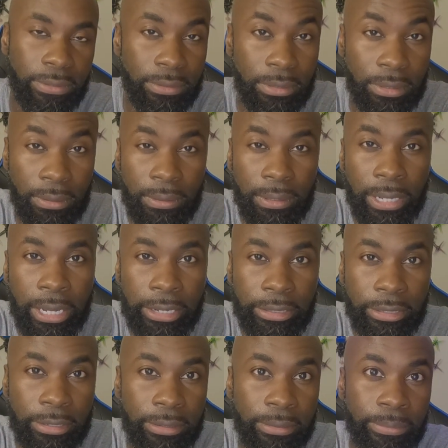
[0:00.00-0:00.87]
you don't
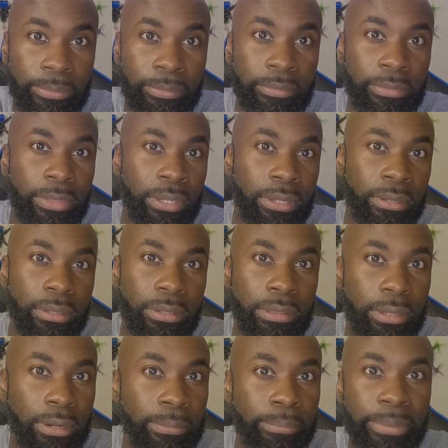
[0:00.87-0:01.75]
like them.
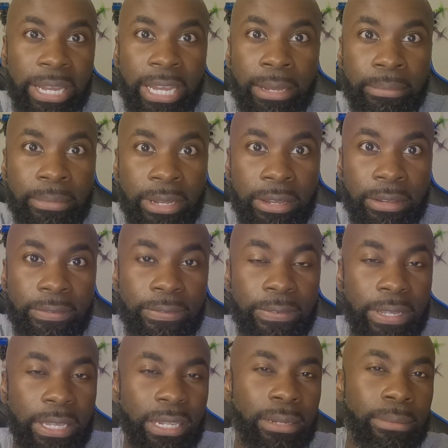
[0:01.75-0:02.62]
Don't badmouth
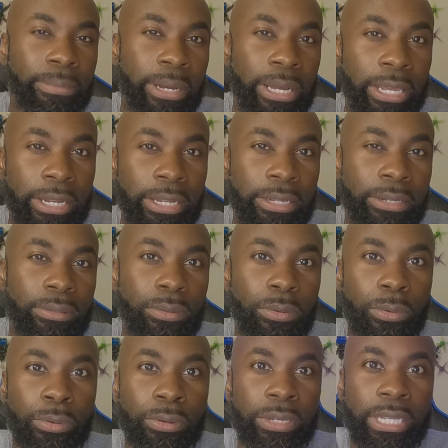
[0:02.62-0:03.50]
anybody
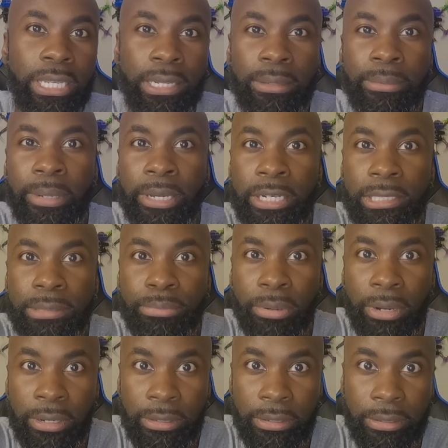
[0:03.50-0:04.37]
or anybody's
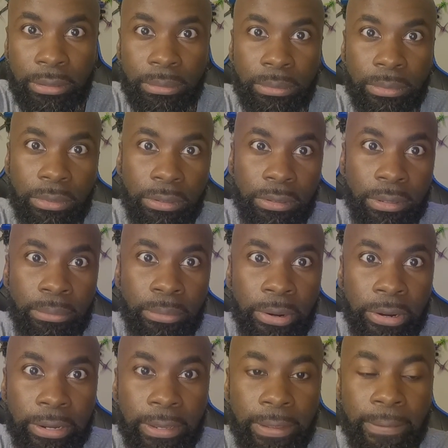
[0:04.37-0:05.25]
product on the
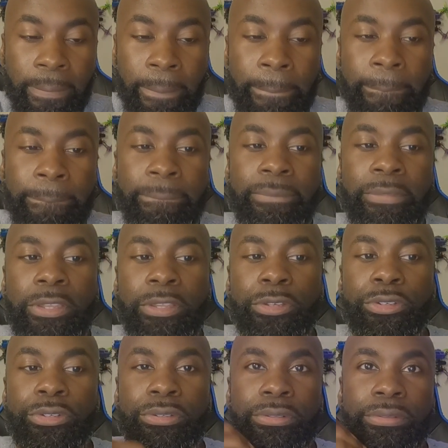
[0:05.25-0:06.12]
market.
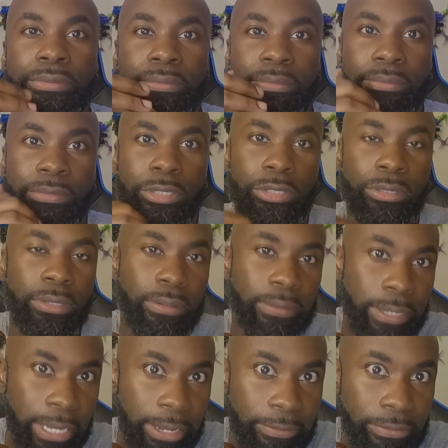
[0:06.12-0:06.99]
You
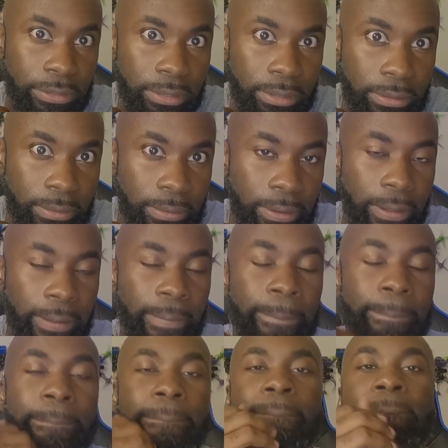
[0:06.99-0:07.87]
don't have to do that.